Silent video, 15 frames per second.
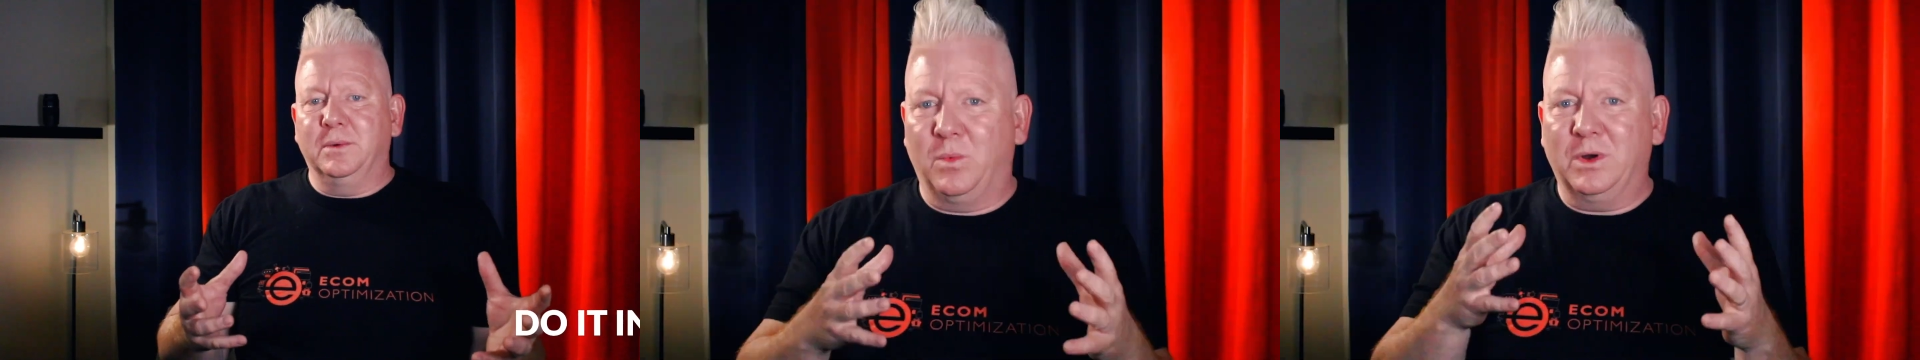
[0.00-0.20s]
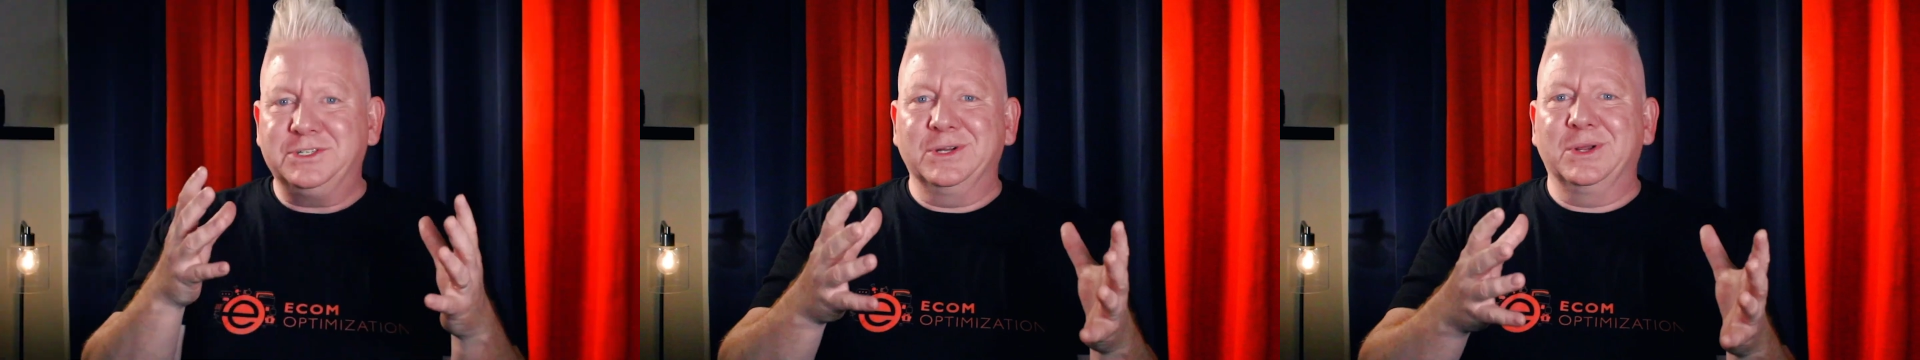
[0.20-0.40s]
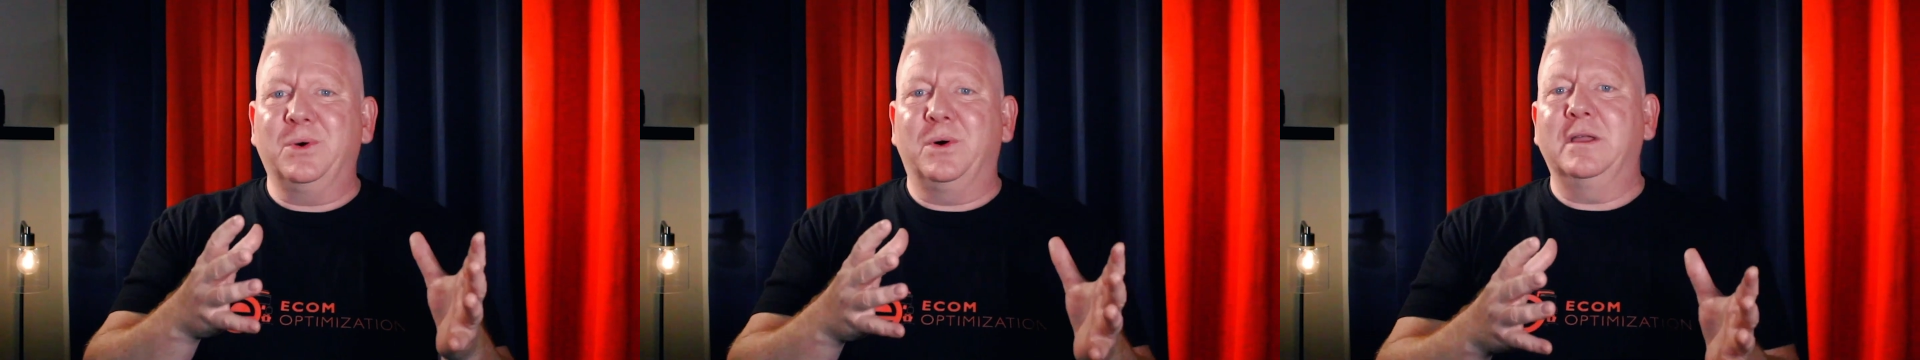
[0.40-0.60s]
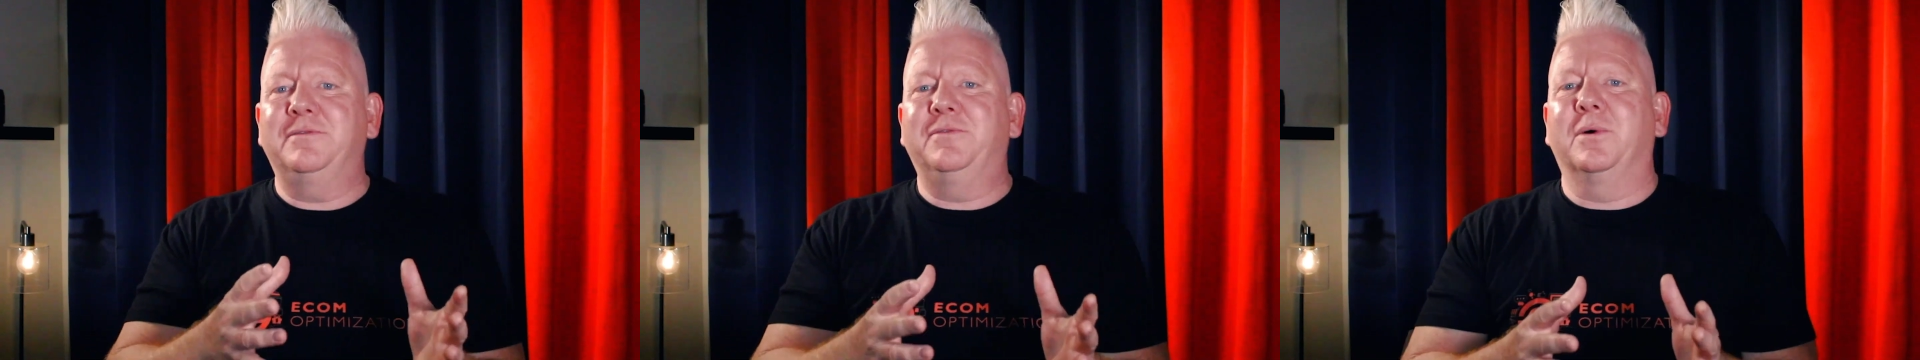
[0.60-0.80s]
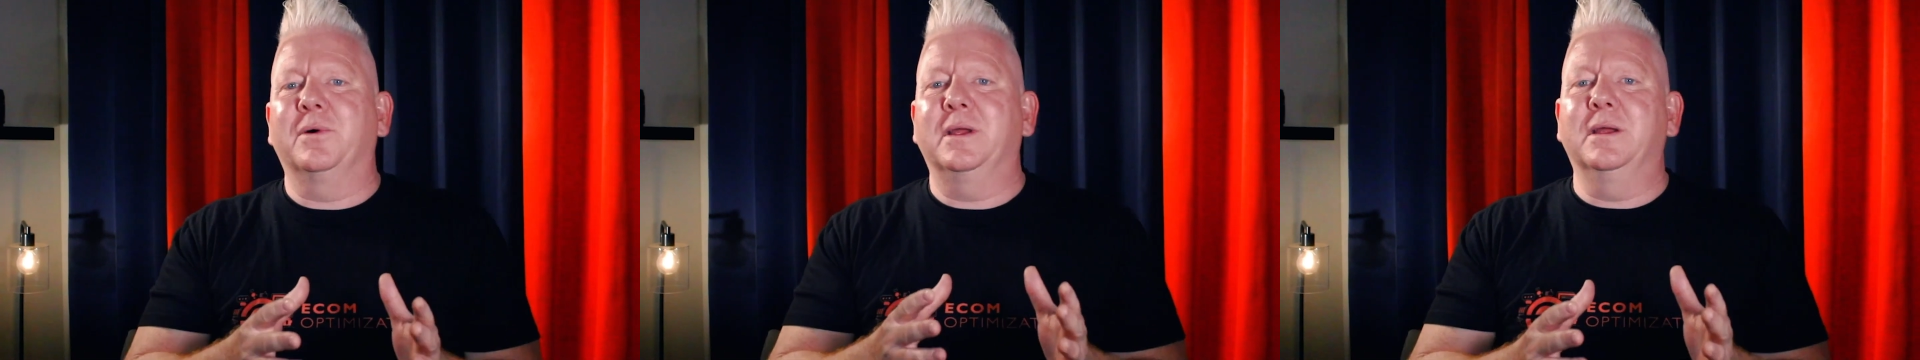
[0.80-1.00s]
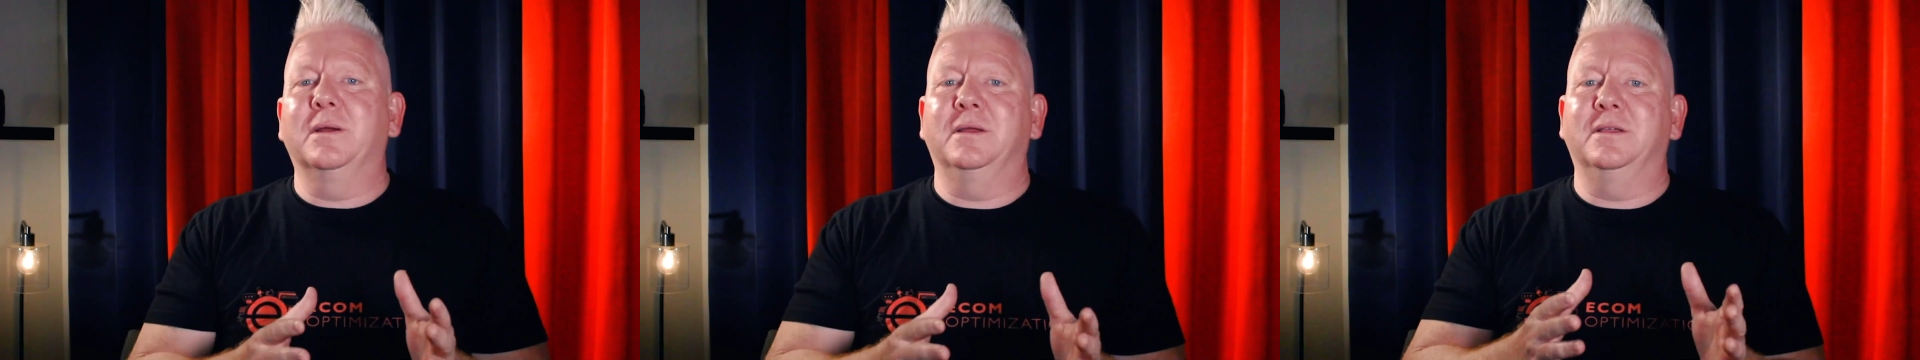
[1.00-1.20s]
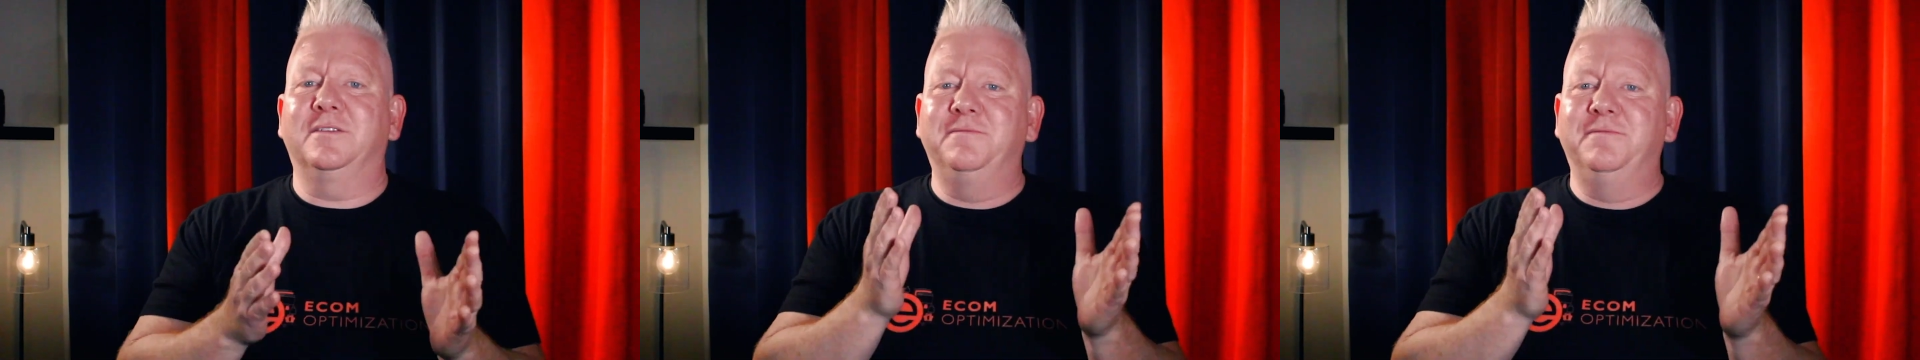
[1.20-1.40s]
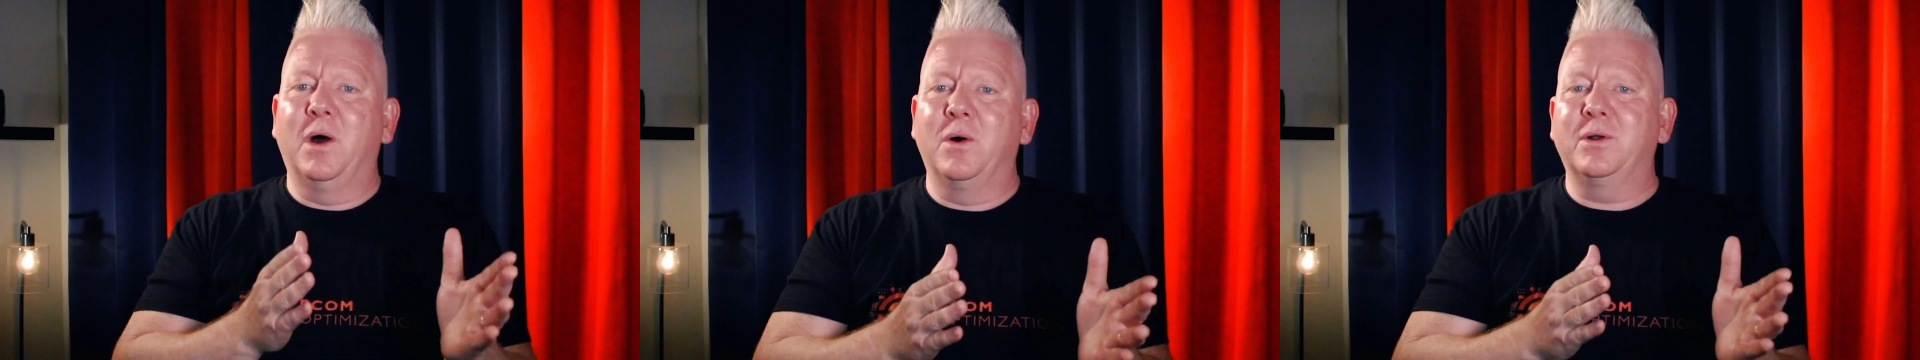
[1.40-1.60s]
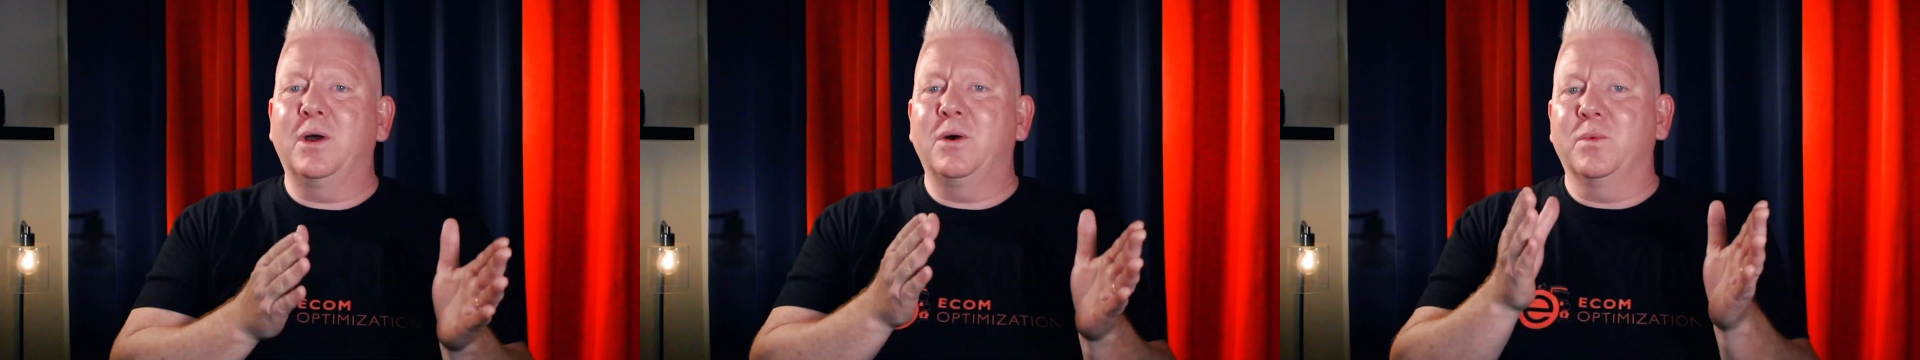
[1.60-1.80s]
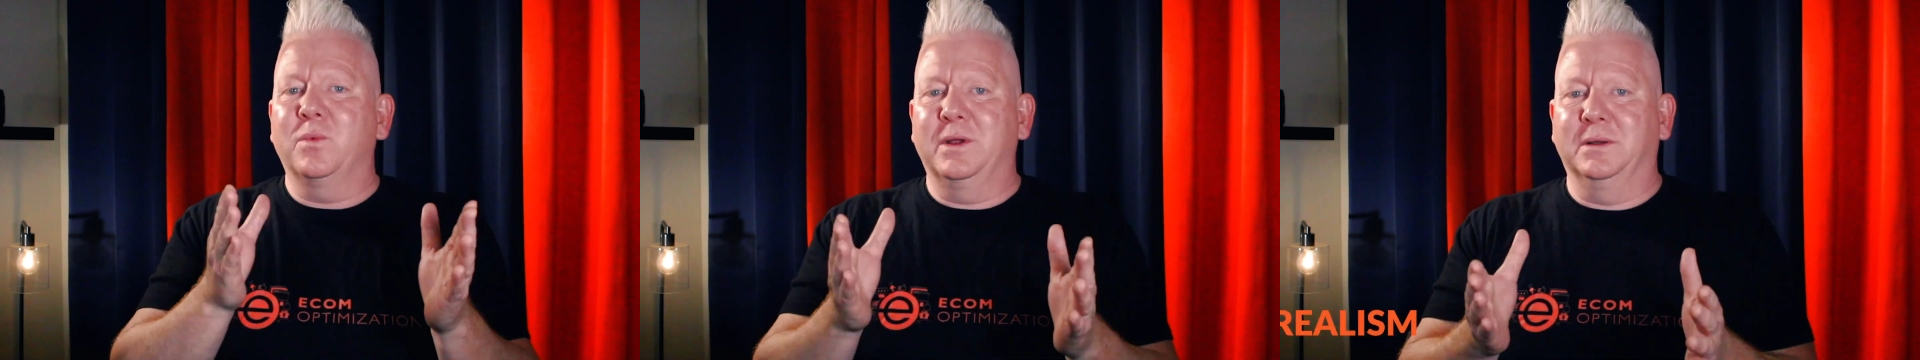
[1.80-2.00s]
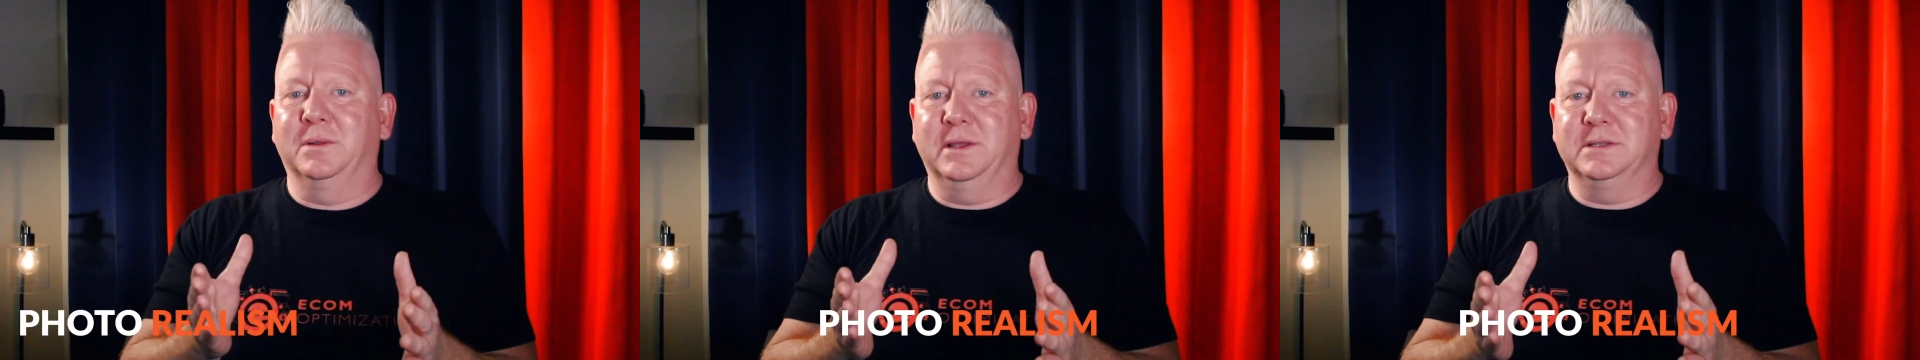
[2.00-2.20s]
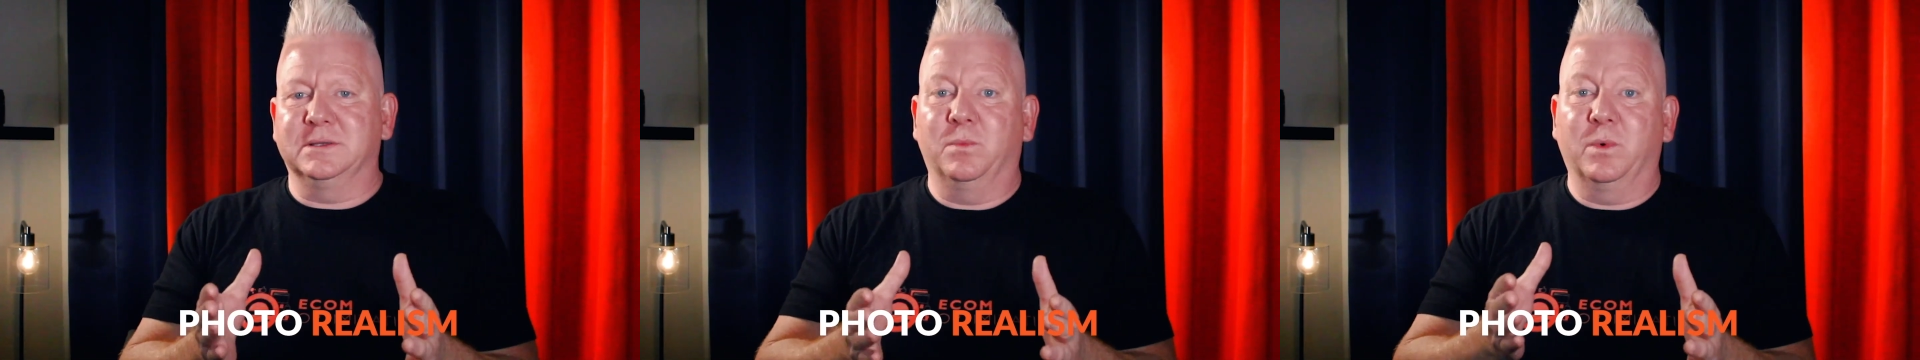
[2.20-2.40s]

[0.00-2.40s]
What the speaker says: What you're going for here is photo realism,